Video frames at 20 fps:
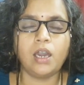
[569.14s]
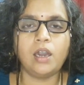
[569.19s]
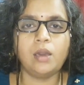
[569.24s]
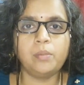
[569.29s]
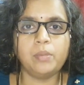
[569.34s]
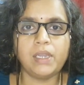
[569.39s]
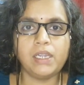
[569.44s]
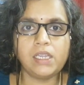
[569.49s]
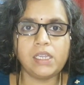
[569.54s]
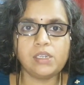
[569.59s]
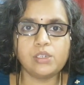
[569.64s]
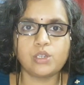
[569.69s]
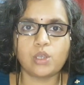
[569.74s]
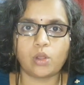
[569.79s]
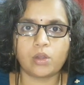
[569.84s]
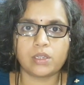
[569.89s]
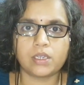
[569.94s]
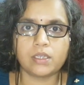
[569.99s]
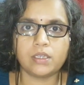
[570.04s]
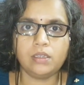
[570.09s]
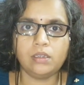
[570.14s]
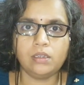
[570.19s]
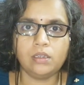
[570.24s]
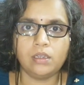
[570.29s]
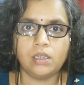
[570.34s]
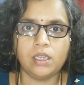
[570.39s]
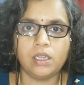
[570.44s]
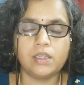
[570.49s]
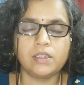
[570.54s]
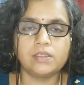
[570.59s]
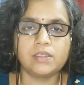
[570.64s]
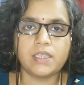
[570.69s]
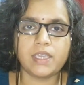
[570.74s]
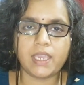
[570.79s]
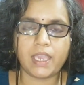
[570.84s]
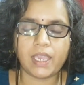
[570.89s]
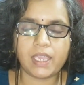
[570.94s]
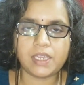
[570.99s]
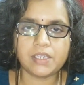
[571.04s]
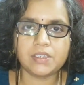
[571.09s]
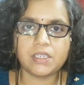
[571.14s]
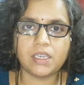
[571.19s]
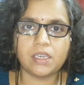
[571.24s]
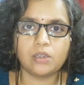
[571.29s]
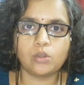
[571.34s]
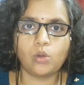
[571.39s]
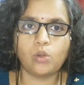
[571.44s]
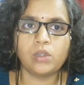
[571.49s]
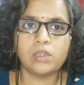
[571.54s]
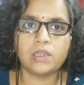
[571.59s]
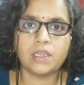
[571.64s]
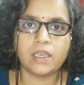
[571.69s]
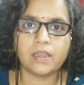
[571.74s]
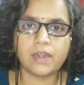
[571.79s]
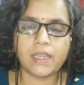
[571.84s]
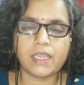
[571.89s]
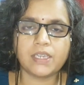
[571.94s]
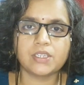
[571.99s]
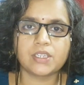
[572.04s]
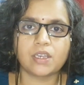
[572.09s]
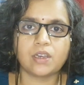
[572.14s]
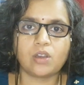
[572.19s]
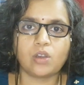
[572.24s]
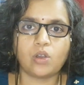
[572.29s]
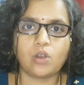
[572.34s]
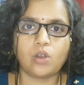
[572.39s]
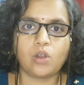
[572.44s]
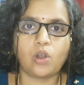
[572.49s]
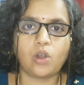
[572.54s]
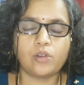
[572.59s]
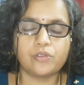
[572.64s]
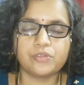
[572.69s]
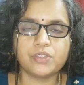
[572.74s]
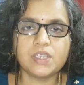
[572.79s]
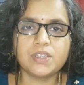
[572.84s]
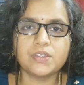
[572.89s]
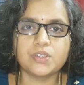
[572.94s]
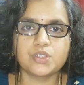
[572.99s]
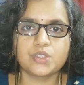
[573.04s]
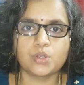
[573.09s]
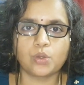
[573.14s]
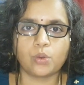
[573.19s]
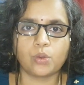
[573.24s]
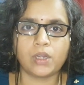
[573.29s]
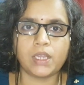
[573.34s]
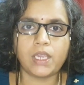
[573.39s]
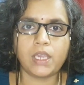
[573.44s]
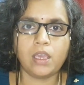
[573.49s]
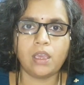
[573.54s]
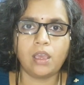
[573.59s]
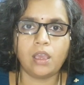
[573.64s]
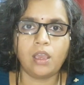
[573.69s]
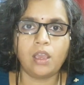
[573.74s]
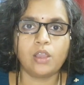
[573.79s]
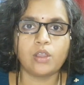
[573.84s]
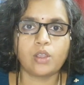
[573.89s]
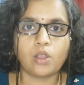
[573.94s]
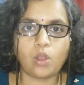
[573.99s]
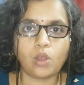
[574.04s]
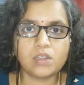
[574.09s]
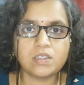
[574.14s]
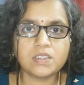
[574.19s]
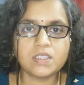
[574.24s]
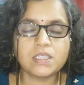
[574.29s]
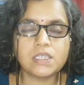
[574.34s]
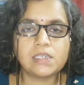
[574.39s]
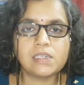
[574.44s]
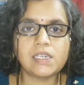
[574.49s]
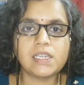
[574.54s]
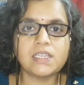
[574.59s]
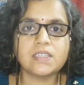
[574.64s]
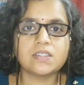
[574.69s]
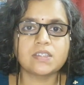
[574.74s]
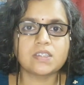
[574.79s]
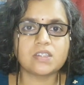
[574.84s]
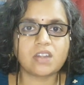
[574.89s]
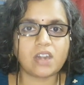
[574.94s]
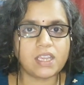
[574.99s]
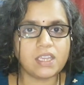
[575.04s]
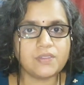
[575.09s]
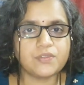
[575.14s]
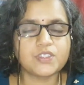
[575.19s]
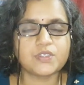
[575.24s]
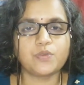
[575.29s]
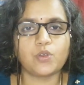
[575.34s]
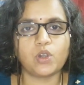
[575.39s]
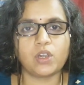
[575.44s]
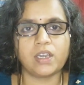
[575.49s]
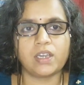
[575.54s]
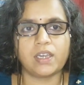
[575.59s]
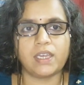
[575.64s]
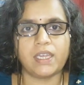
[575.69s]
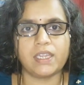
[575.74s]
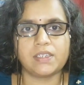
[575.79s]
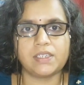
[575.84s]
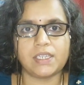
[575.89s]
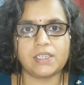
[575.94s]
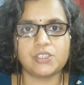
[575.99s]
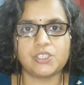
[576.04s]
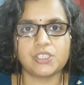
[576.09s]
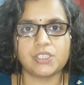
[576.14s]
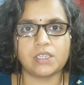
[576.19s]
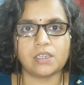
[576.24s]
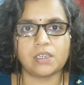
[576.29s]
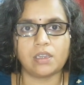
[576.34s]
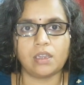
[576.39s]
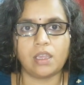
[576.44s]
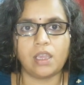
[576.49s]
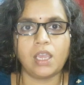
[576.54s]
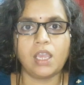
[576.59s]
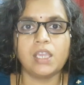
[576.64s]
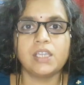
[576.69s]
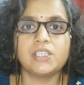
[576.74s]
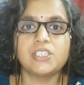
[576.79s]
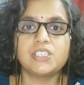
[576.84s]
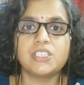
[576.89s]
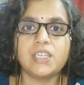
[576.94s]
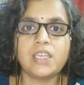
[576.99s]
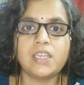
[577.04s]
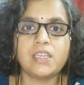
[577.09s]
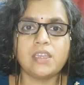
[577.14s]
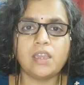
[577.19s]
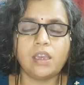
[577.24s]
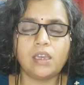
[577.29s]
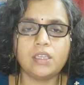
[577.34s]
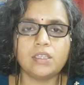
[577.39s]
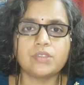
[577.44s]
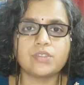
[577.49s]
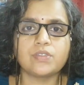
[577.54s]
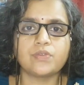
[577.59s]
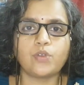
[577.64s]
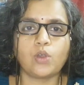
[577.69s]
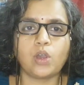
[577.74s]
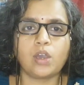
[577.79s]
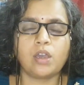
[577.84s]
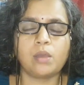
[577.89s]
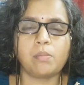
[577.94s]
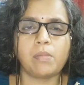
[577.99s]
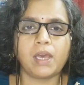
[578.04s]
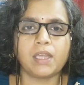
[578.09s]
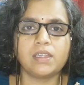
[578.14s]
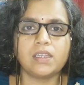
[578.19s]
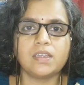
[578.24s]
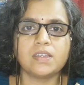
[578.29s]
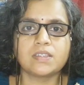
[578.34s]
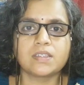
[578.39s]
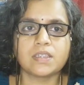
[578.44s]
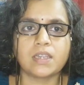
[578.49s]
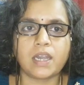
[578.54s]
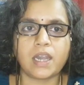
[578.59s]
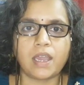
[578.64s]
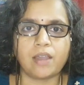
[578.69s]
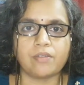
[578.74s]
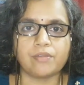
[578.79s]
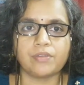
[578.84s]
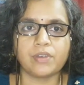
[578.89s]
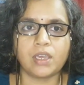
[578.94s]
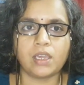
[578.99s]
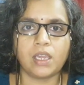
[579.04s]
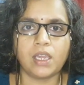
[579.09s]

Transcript: Her middle daughter, the eight year old narrator of this story, constantly strives for her attention. She yearns for her mother's love.